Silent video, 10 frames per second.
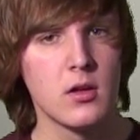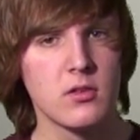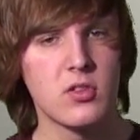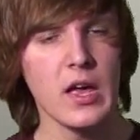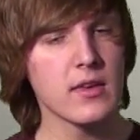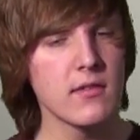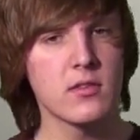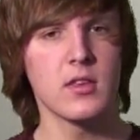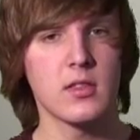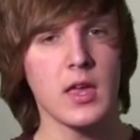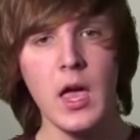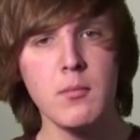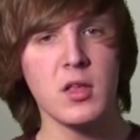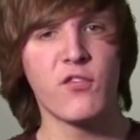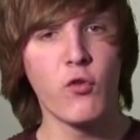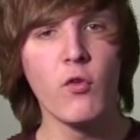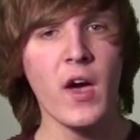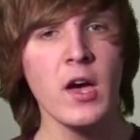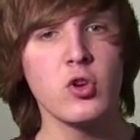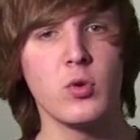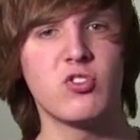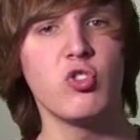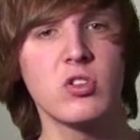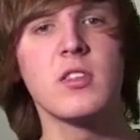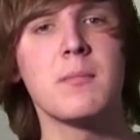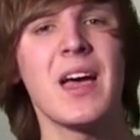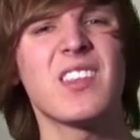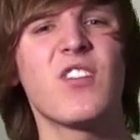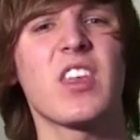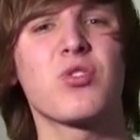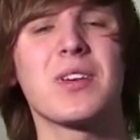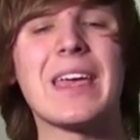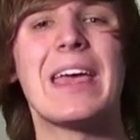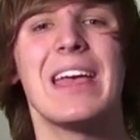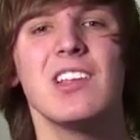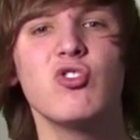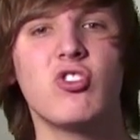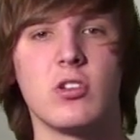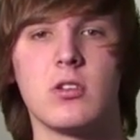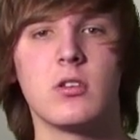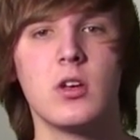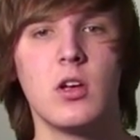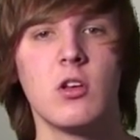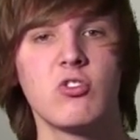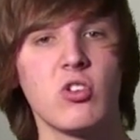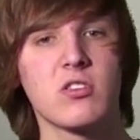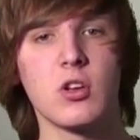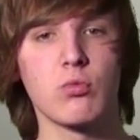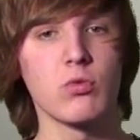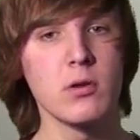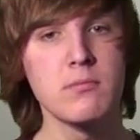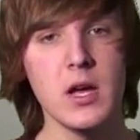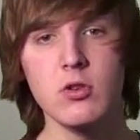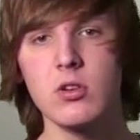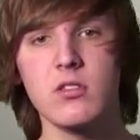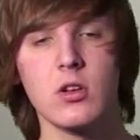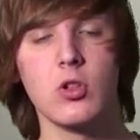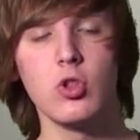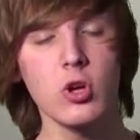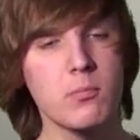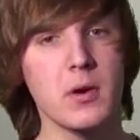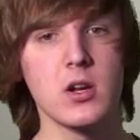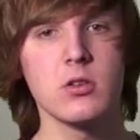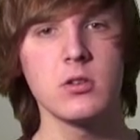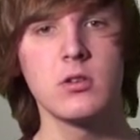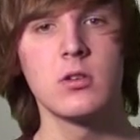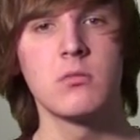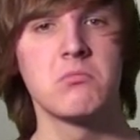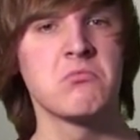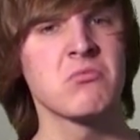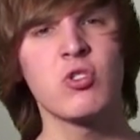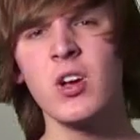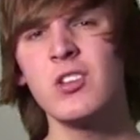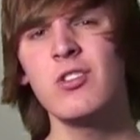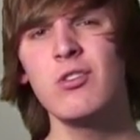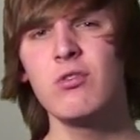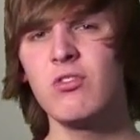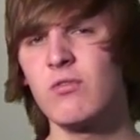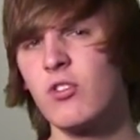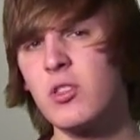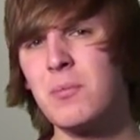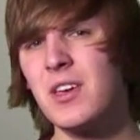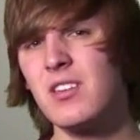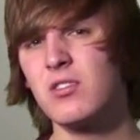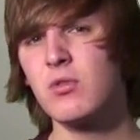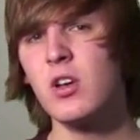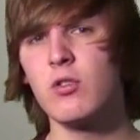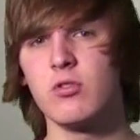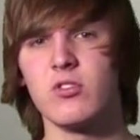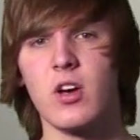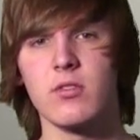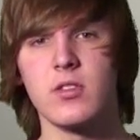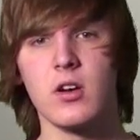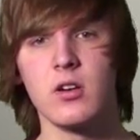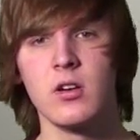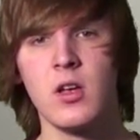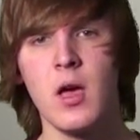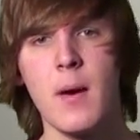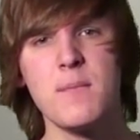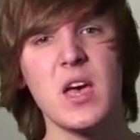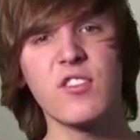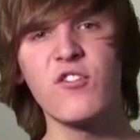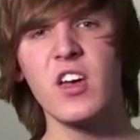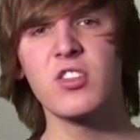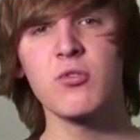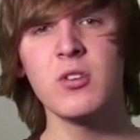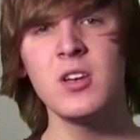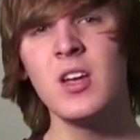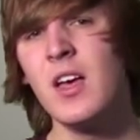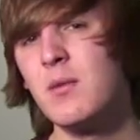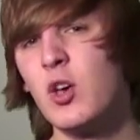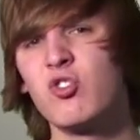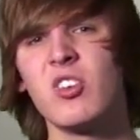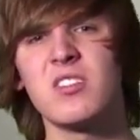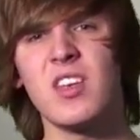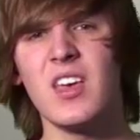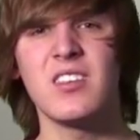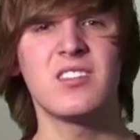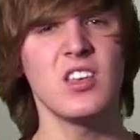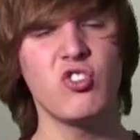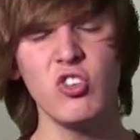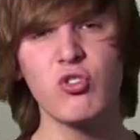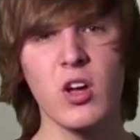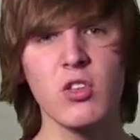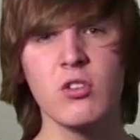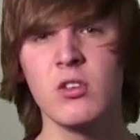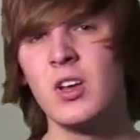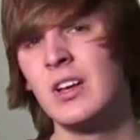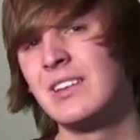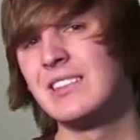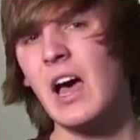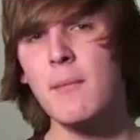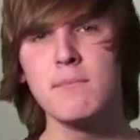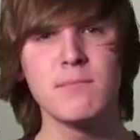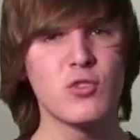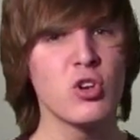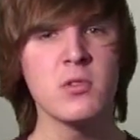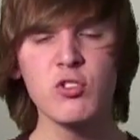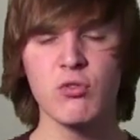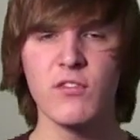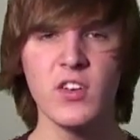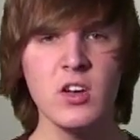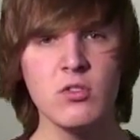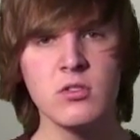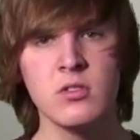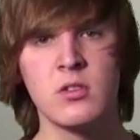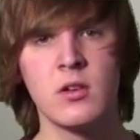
So that gives it, the game its full value. It's using the Mass Effect 3 engine. So it's going to run better, it's going to look better. Great news for all the PS3 owners out there. Mass Effect 3, it was just a CG trailer, not too much revealed,